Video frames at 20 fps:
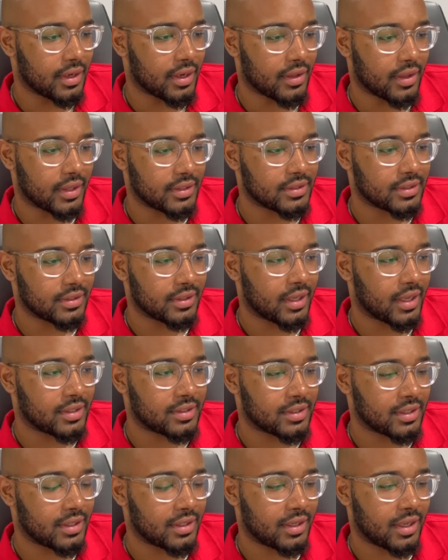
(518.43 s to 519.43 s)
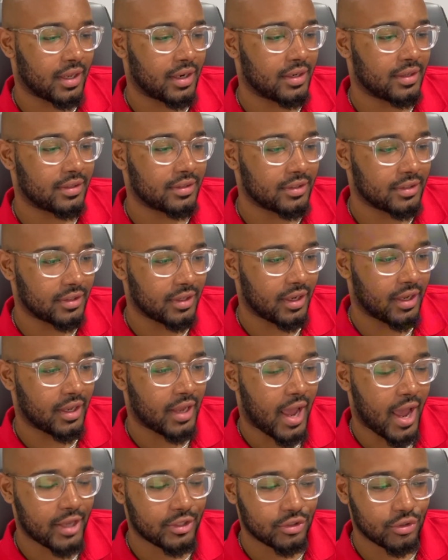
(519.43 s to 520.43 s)
Yeah, that's and
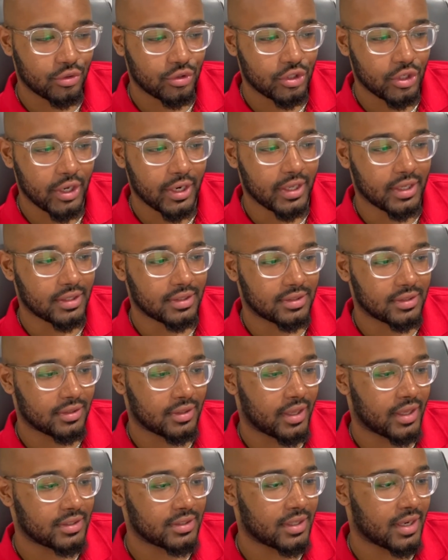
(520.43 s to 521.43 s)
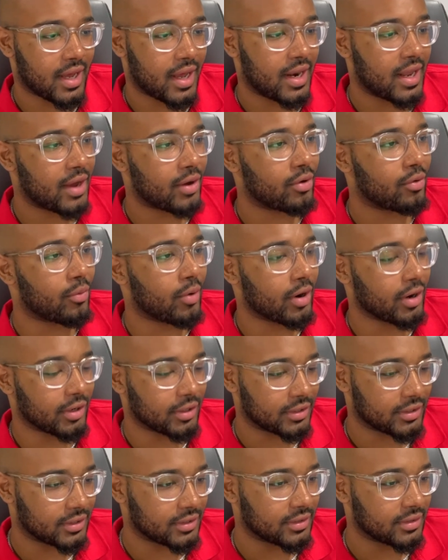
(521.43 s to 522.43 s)
as you shouldn't. That's not how it
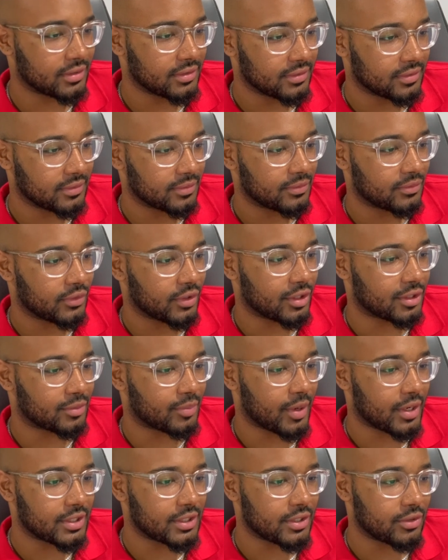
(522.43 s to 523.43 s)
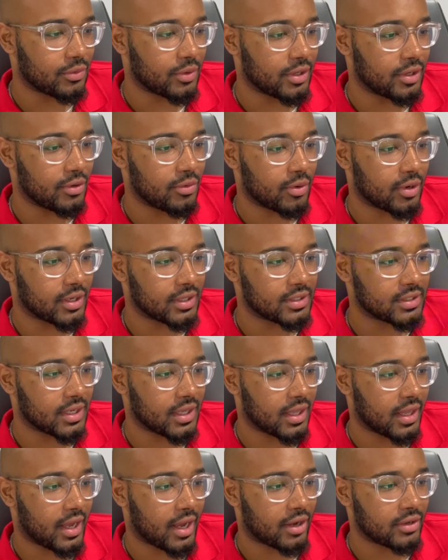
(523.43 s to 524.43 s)
works. Especially when you want to
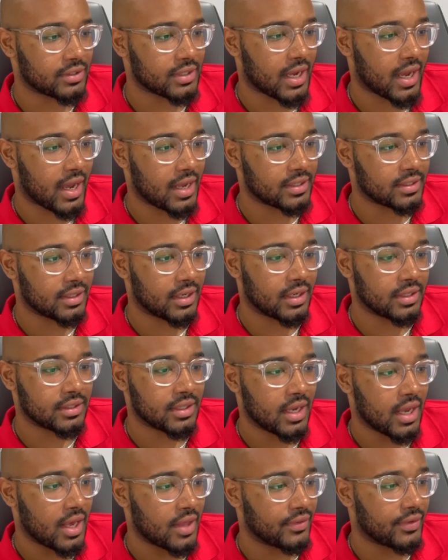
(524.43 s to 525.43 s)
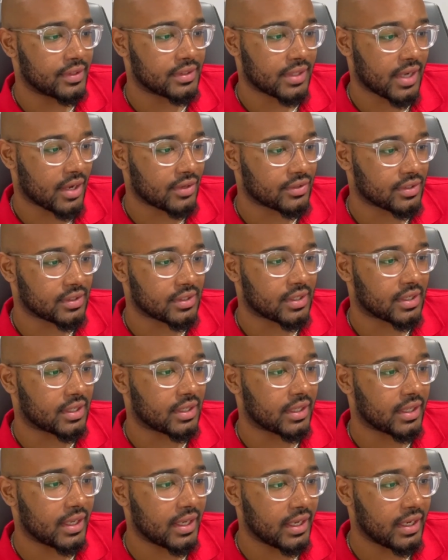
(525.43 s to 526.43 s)
sell a house as is. This house is
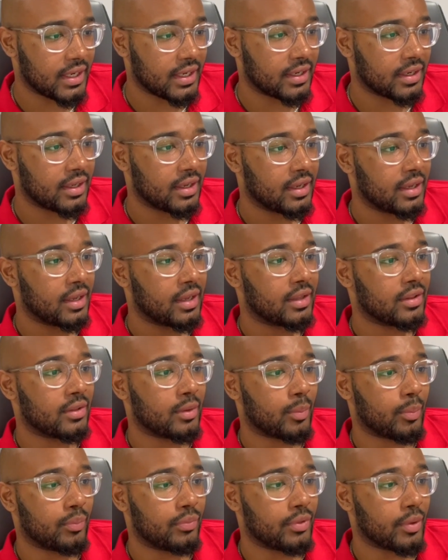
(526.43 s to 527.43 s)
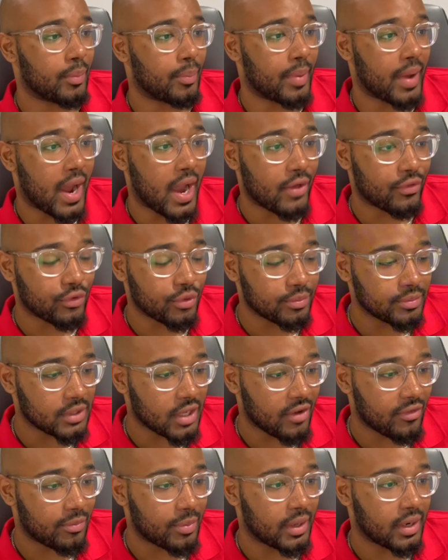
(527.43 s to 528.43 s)
clean. The bathrooms
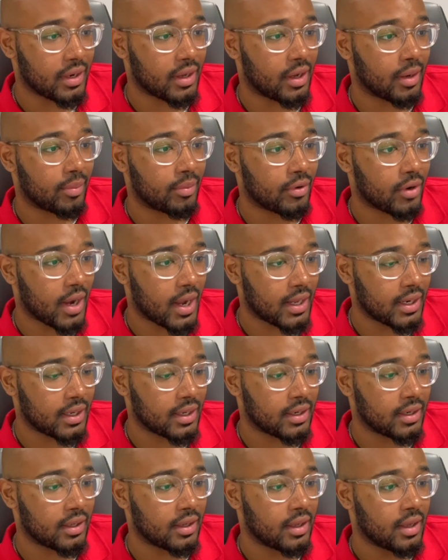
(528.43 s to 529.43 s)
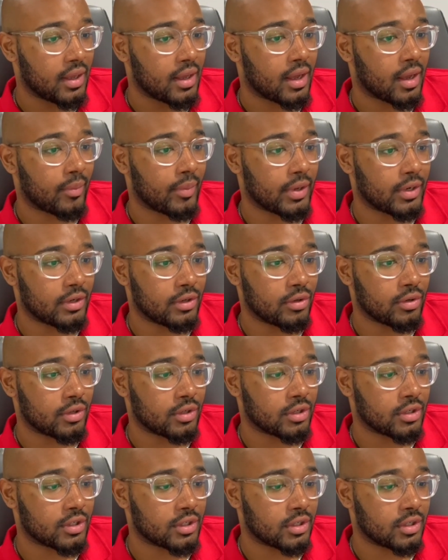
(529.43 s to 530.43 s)
have been upgraded. I mean,
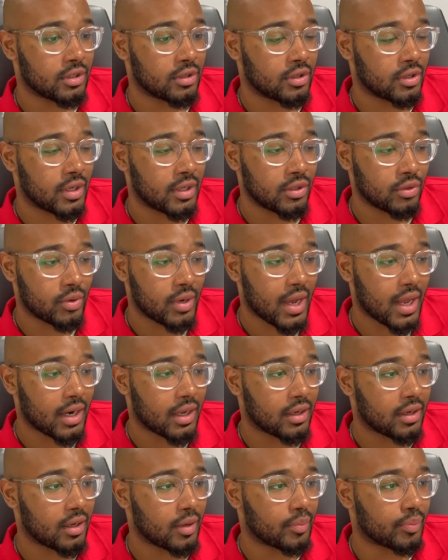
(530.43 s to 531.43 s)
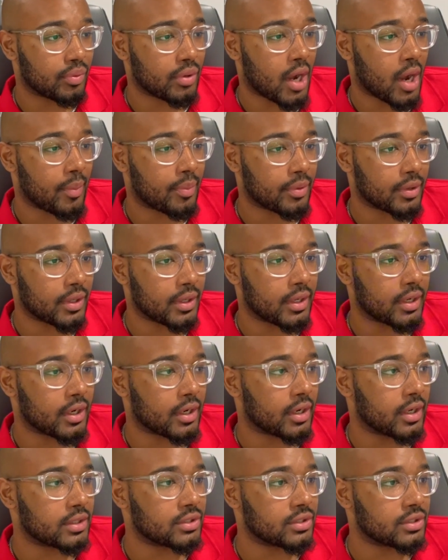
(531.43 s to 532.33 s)
you got a good property here.